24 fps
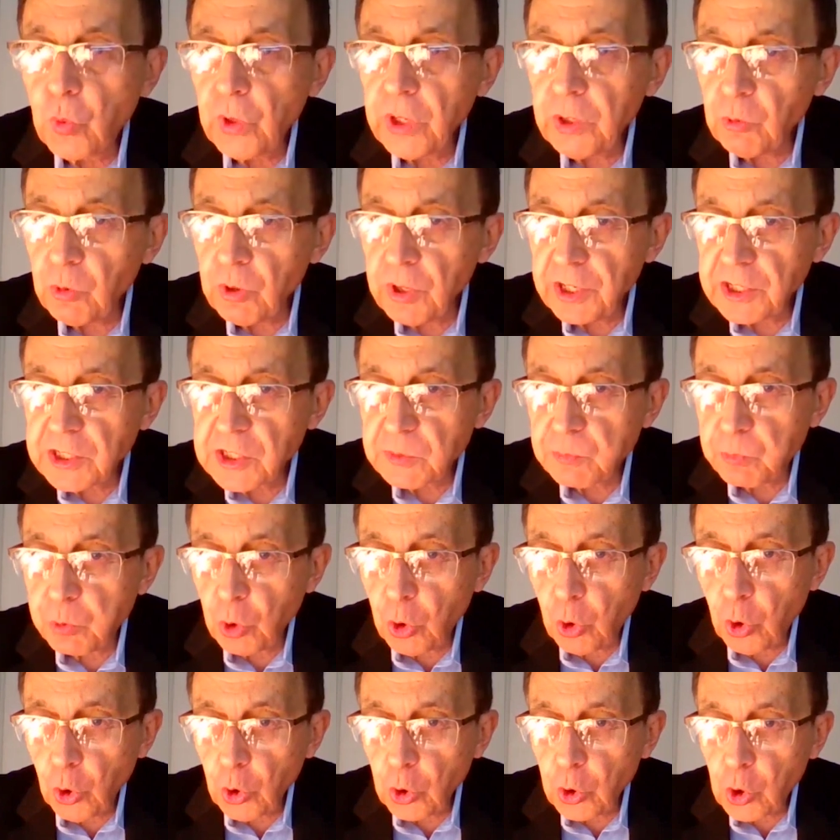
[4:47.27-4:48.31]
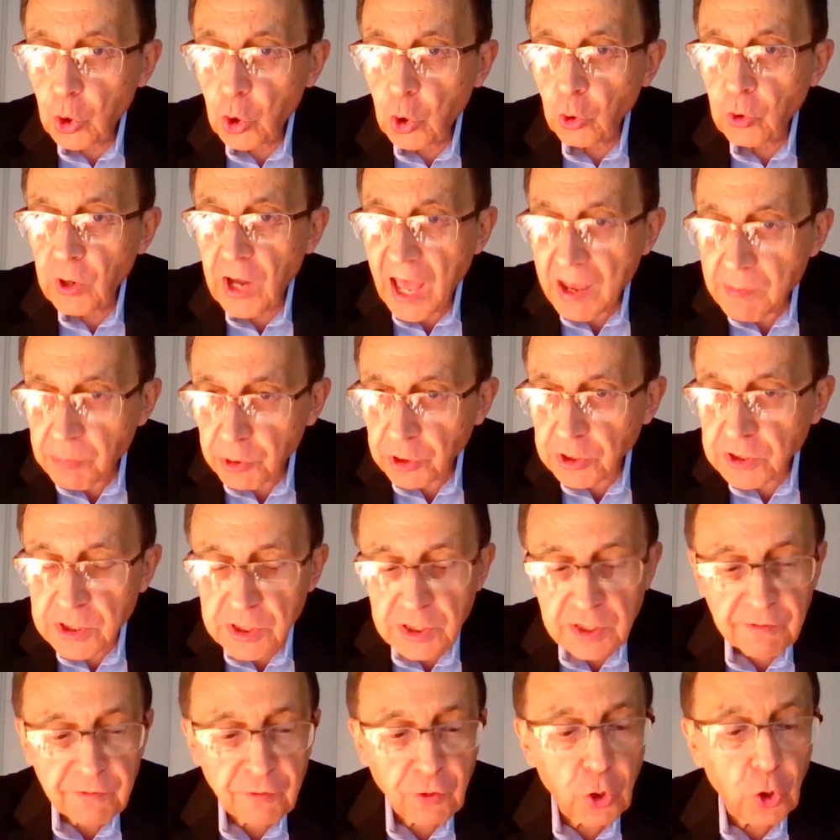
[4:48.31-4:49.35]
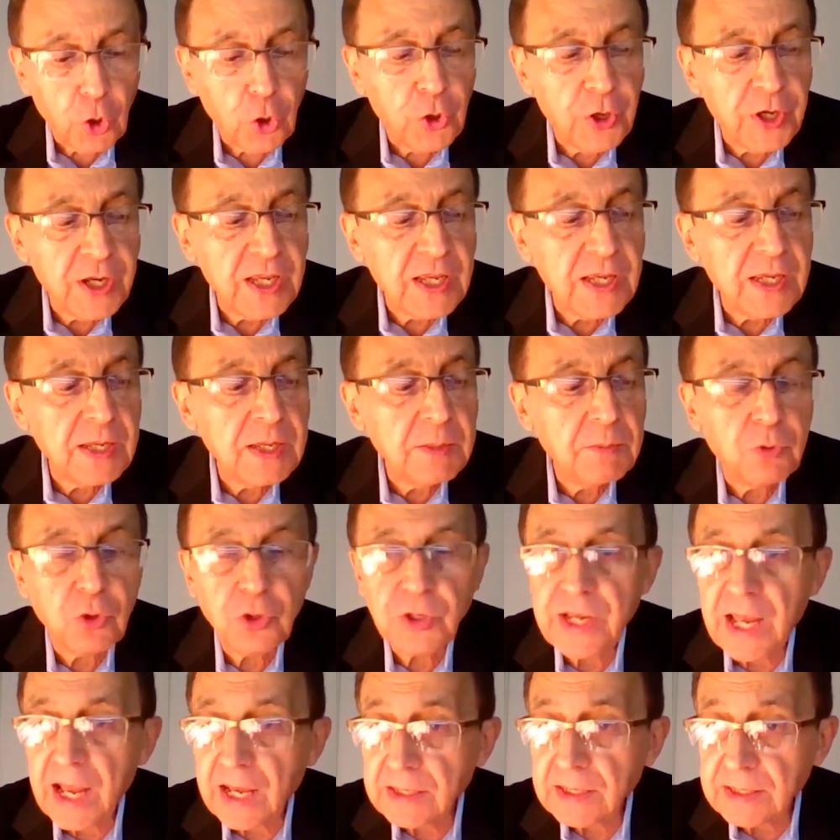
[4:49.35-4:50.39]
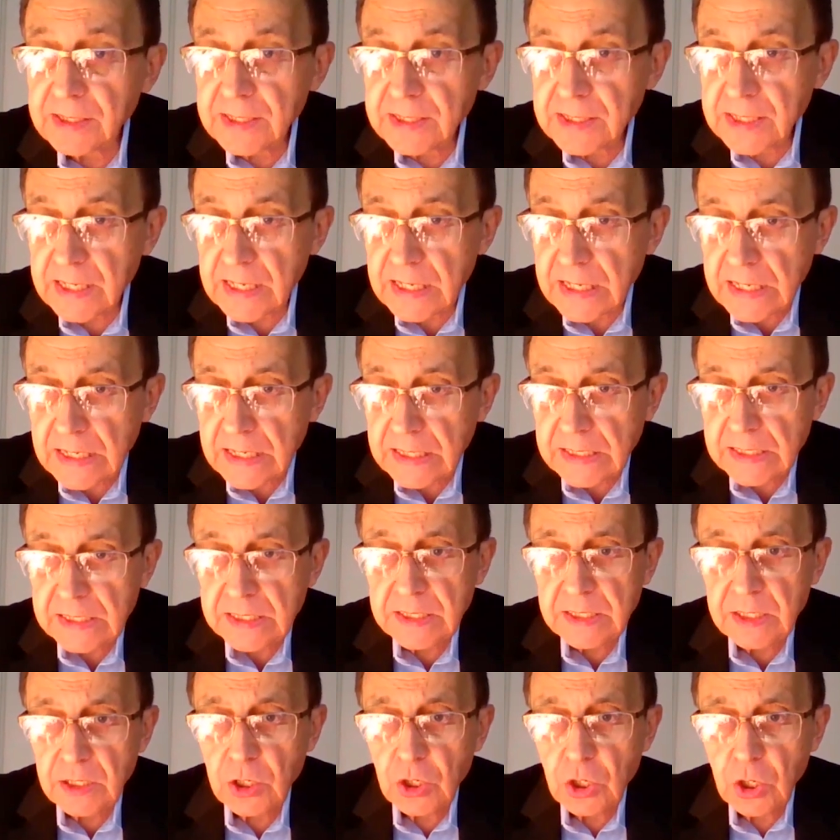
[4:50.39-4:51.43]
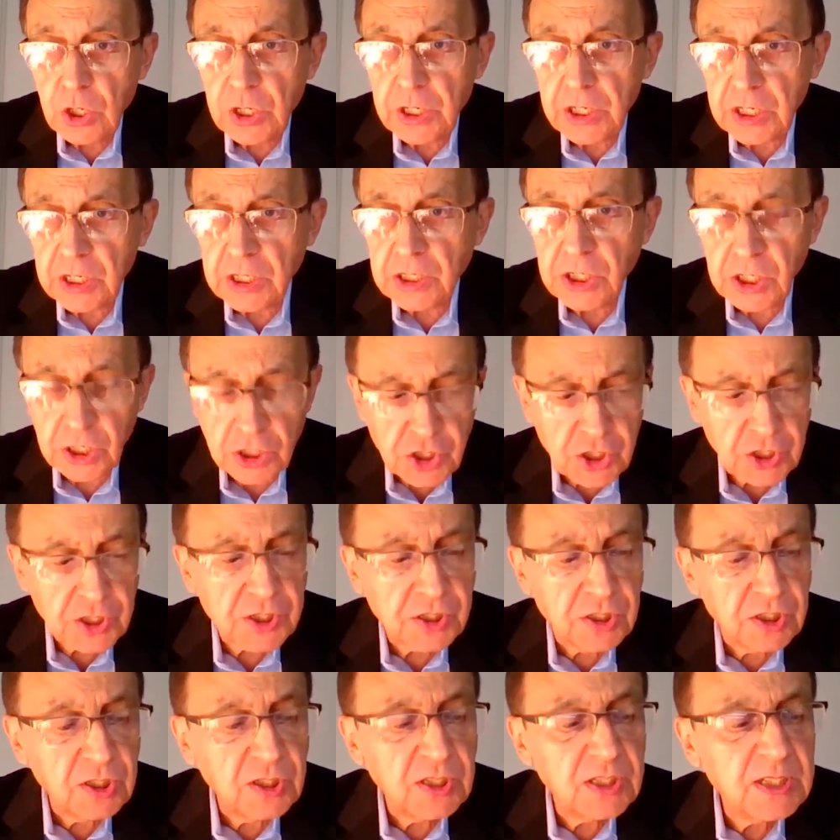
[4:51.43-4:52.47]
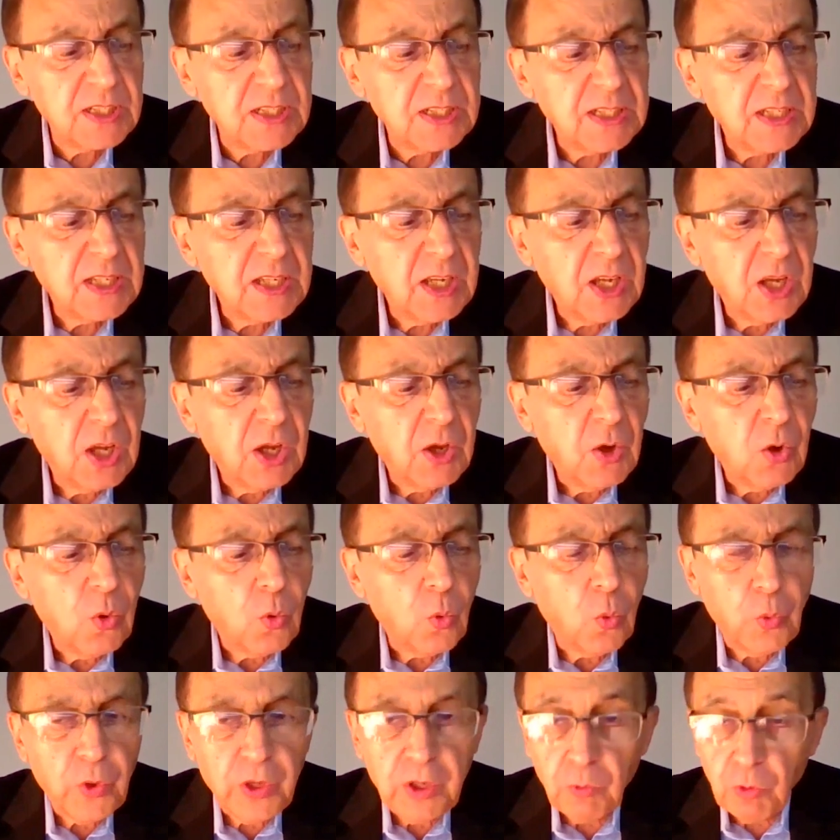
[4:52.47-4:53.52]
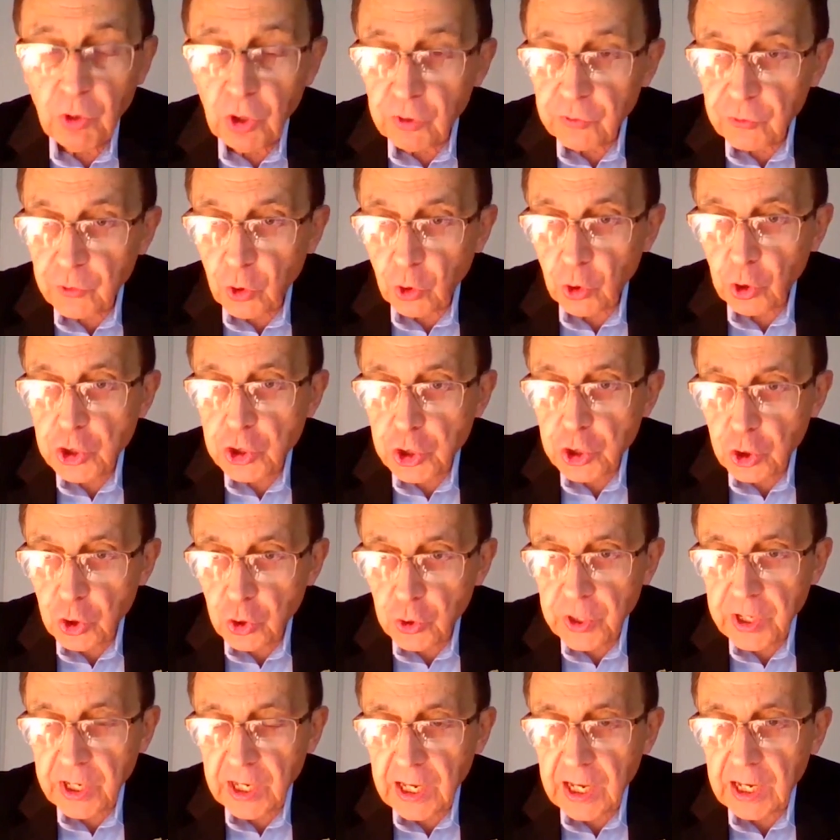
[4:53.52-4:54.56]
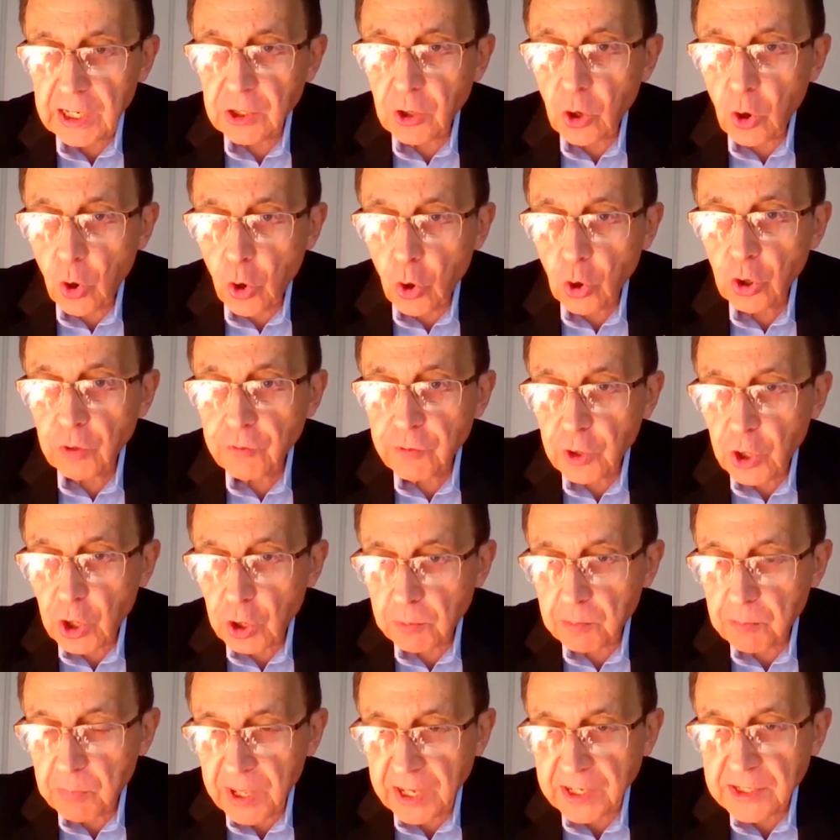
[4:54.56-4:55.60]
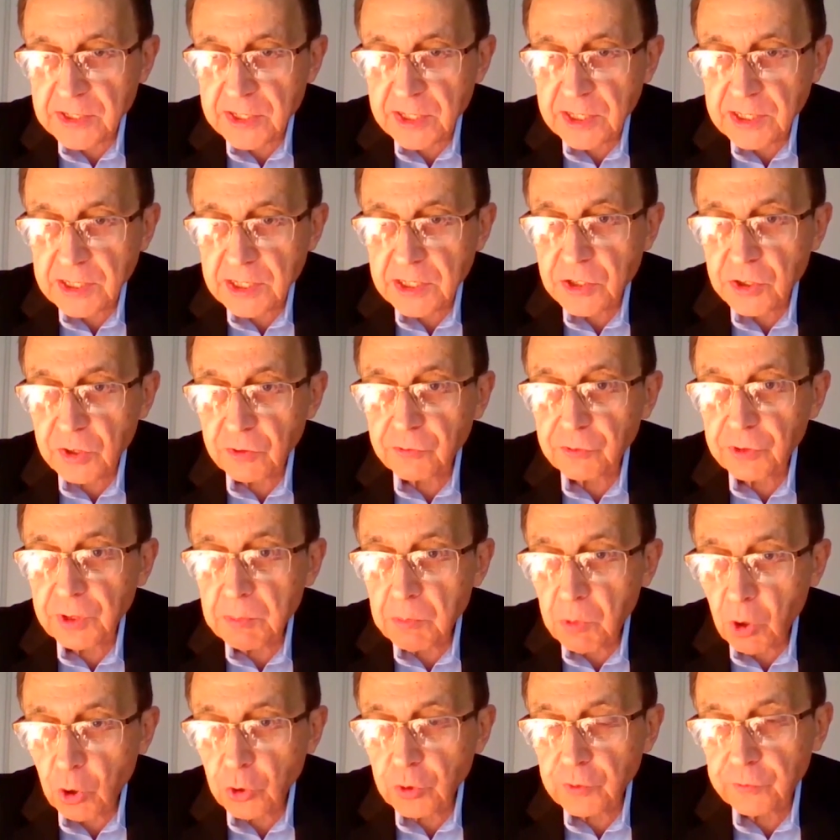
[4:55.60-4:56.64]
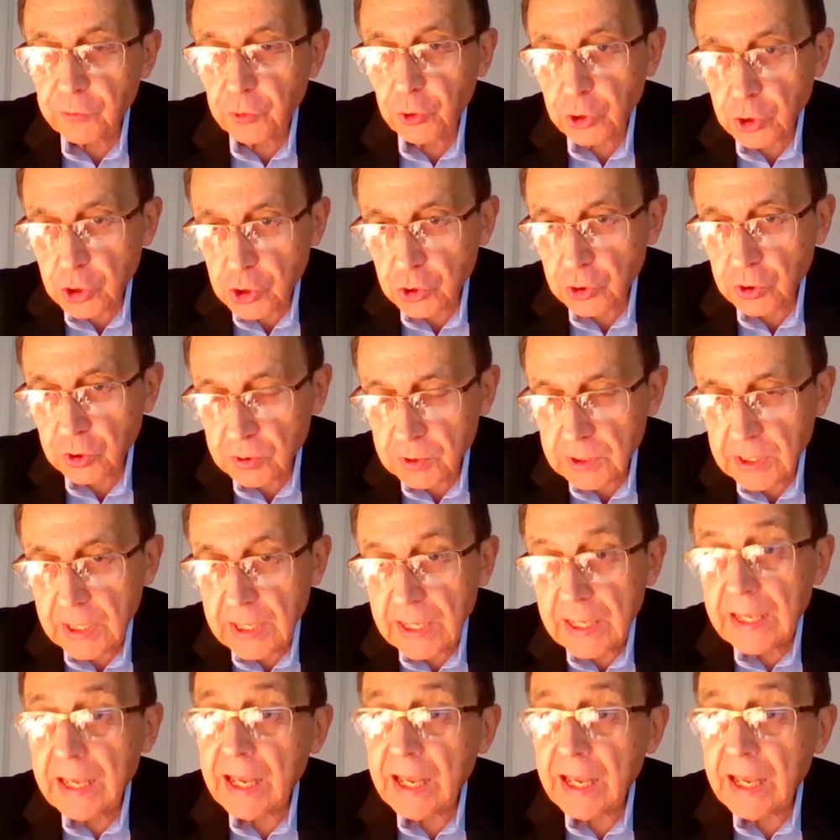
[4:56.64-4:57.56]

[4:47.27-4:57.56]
We will explore collaborative learning modalities in digital. We will, of course, look at all of the complexities of remote virtual.